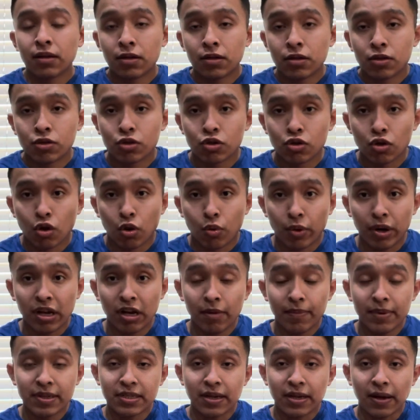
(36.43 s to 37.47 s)
So we're going
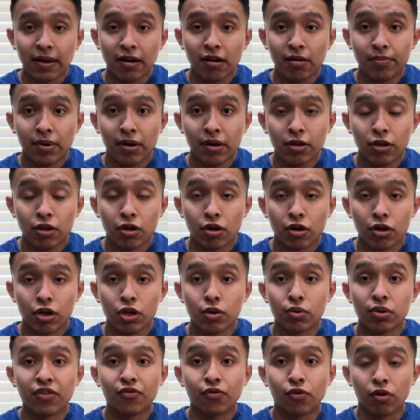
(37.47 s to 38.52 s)
to be talking about your
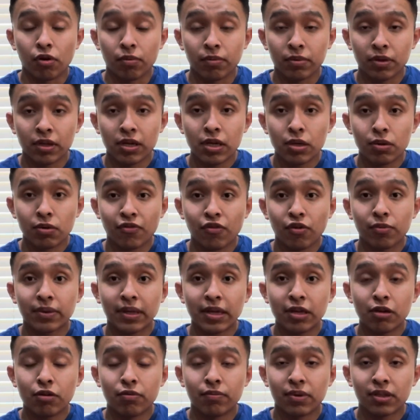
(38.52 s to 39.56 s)
uniform, the uniform
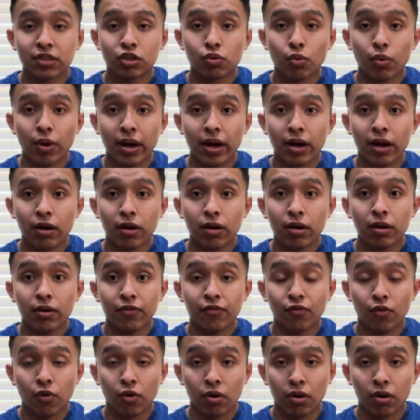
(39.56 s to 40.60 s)
that you must wear
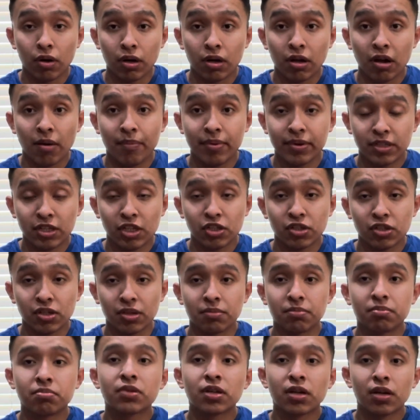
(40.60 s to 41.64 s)
for
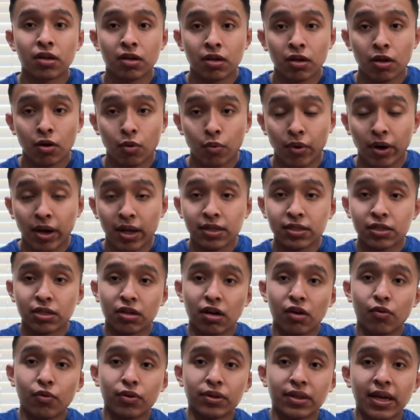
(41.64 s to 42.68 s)
competition. We're going to start
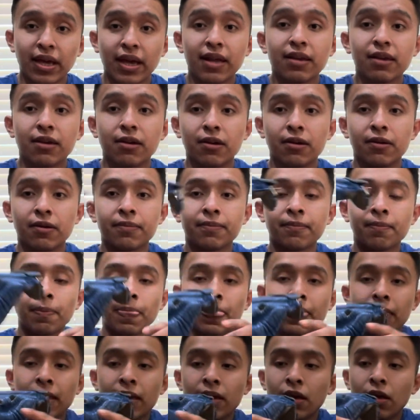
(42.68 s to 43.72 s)
off with the headgear.
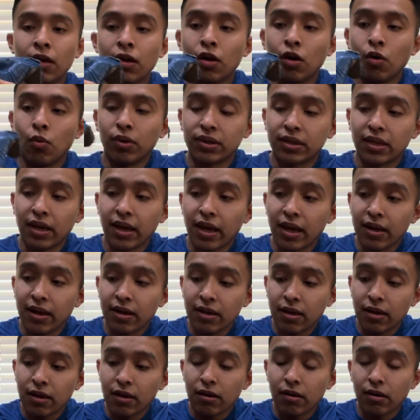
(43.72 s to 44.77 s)
With the
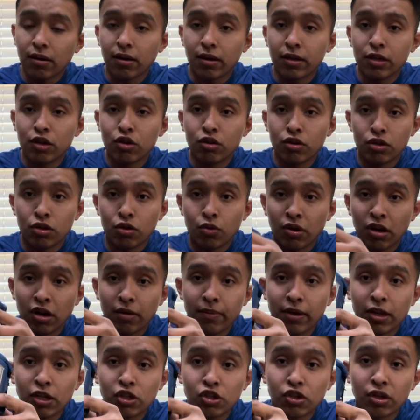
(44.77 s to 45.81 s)
headgear, you want to
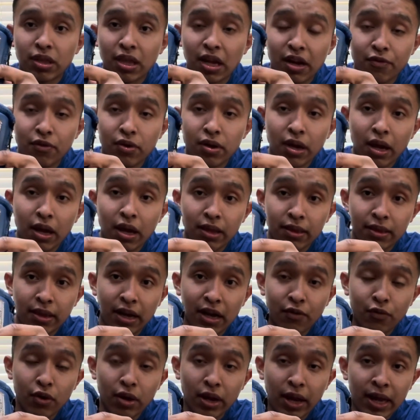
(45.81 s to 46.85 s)
make sure that
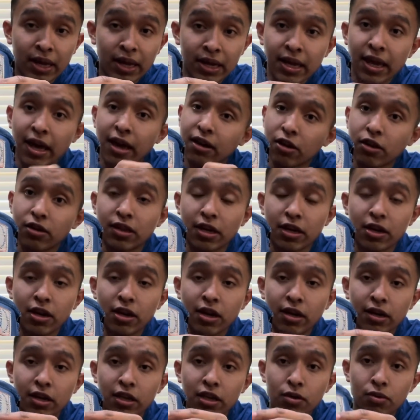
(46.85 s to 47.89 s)
any headgear that you're
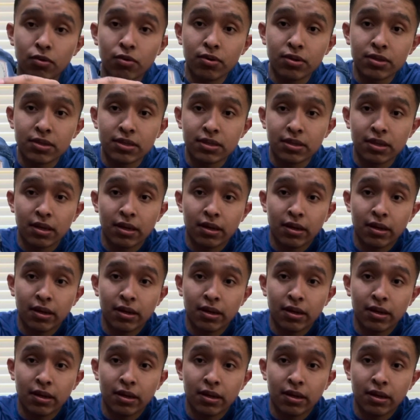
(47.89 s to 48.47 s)
going to use,